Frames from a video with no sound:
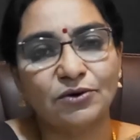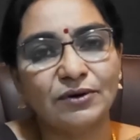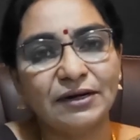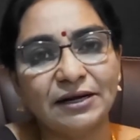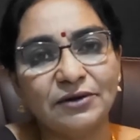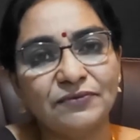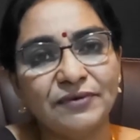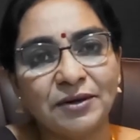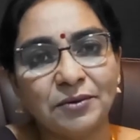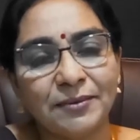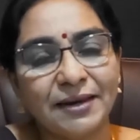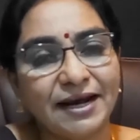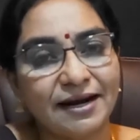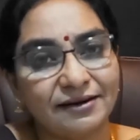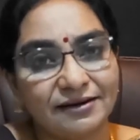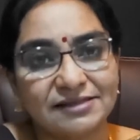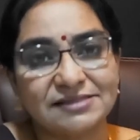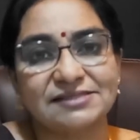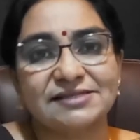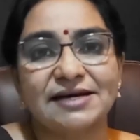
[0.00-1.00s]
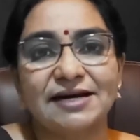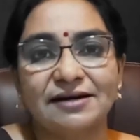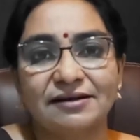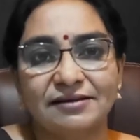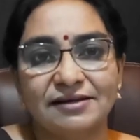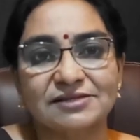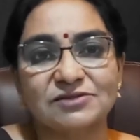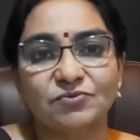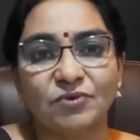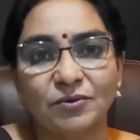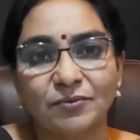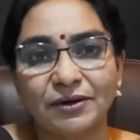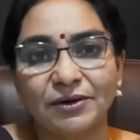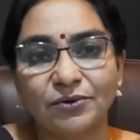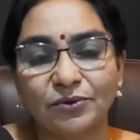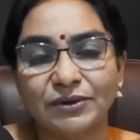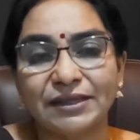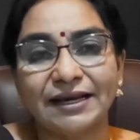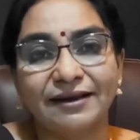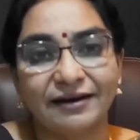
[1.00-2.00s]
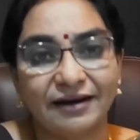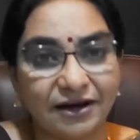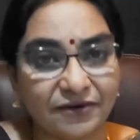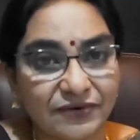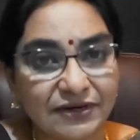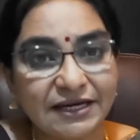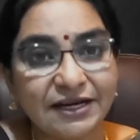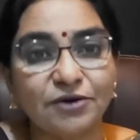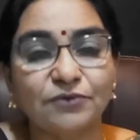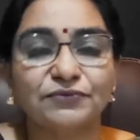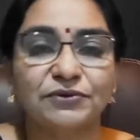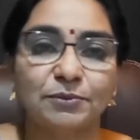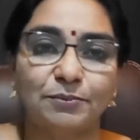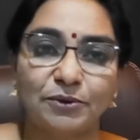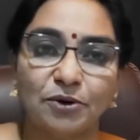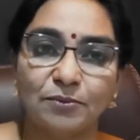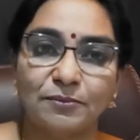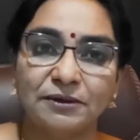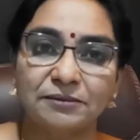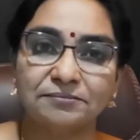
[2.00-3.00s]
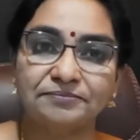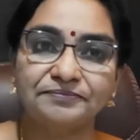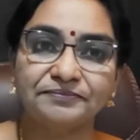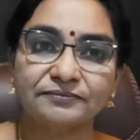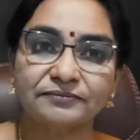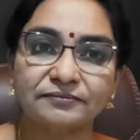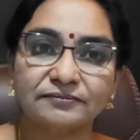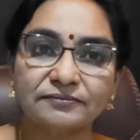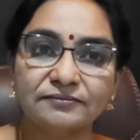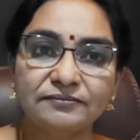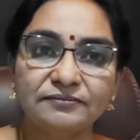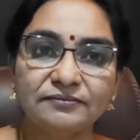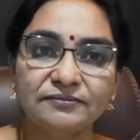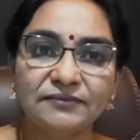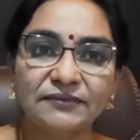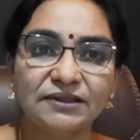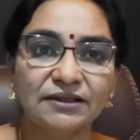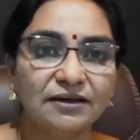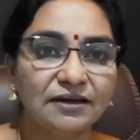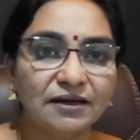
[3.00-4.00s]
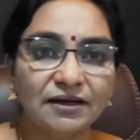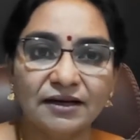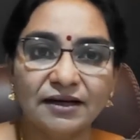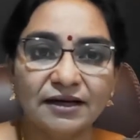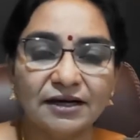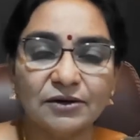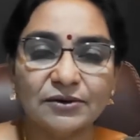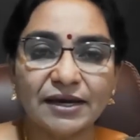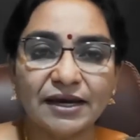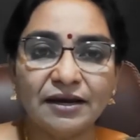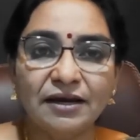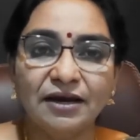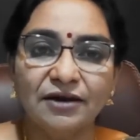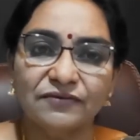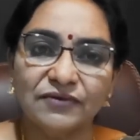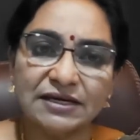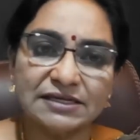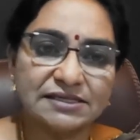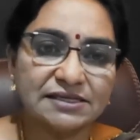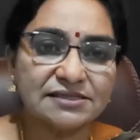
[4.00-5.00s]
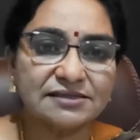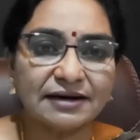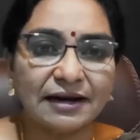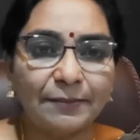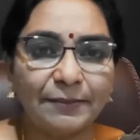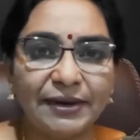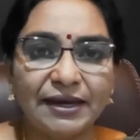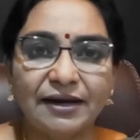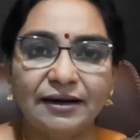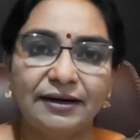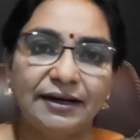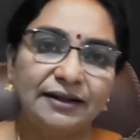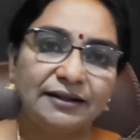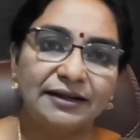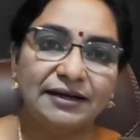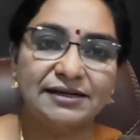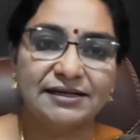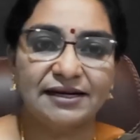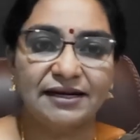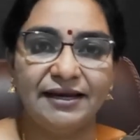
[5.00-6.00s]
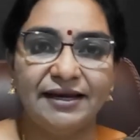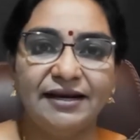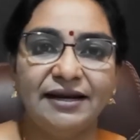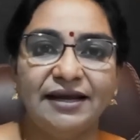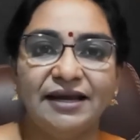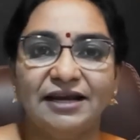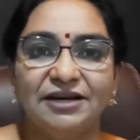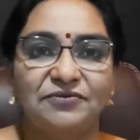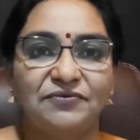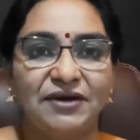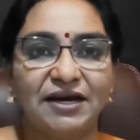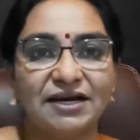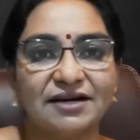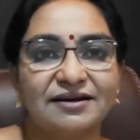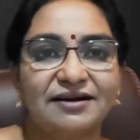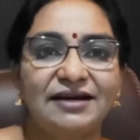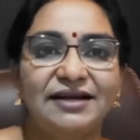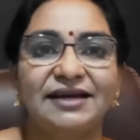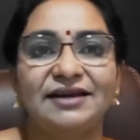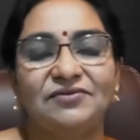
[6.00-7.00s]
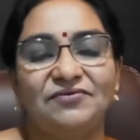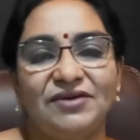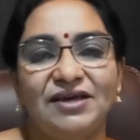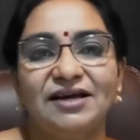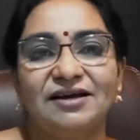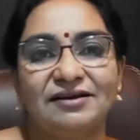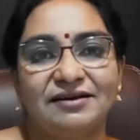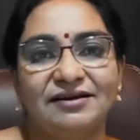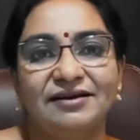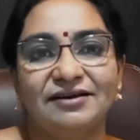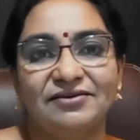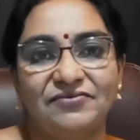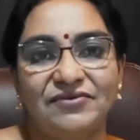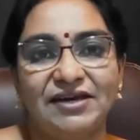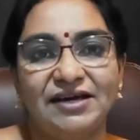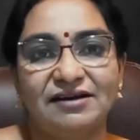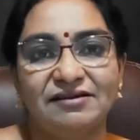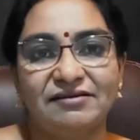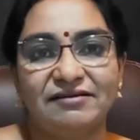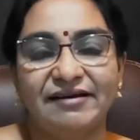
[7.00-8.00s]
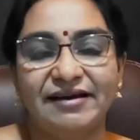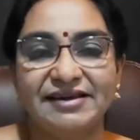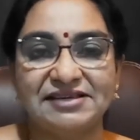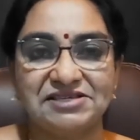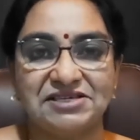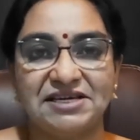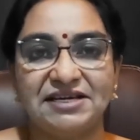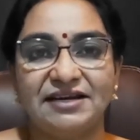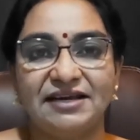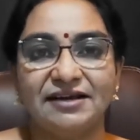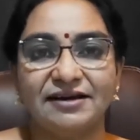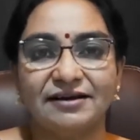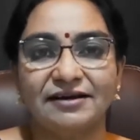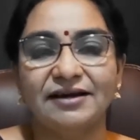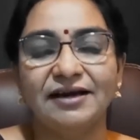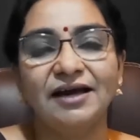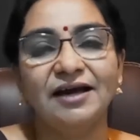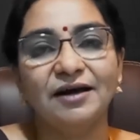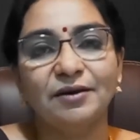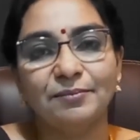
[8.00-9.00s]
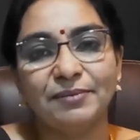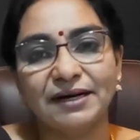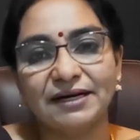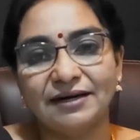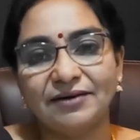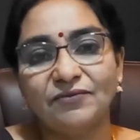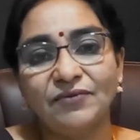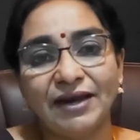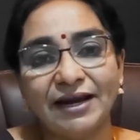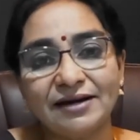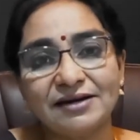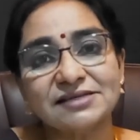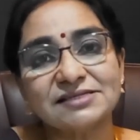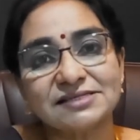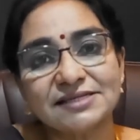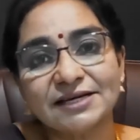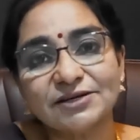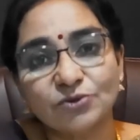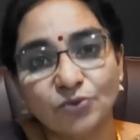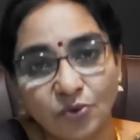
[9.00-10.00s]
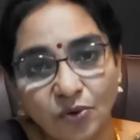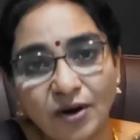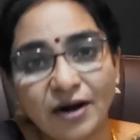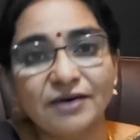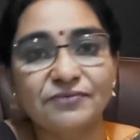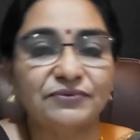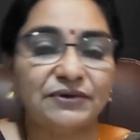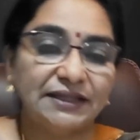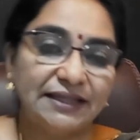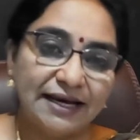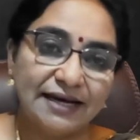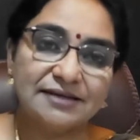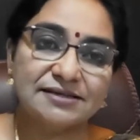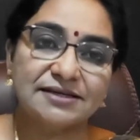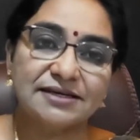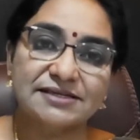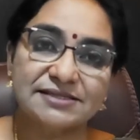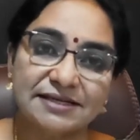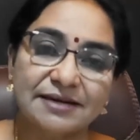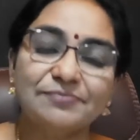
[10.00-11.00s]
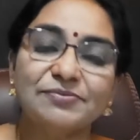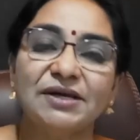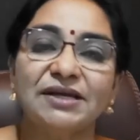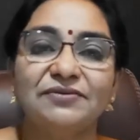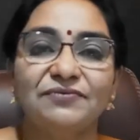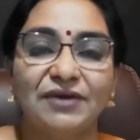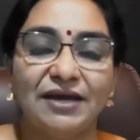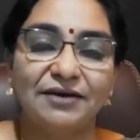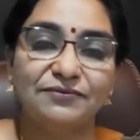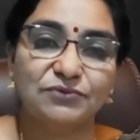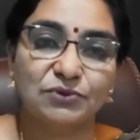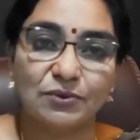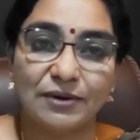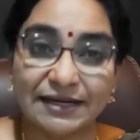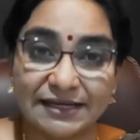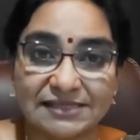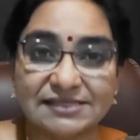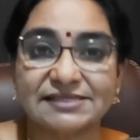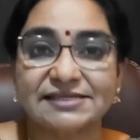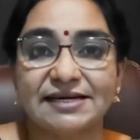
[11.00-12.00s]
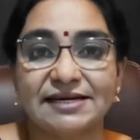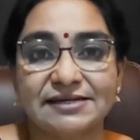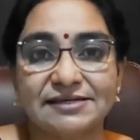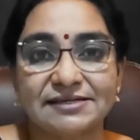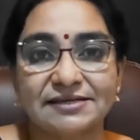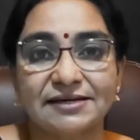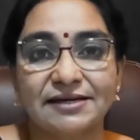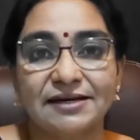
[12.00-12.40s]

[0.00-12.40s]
Only when we understand this, we will know the gravity of the problem. Okay, we are just wrapping it and then cleaning it. We are clean, we are hygienic. But where does that go after that is something we have to understand.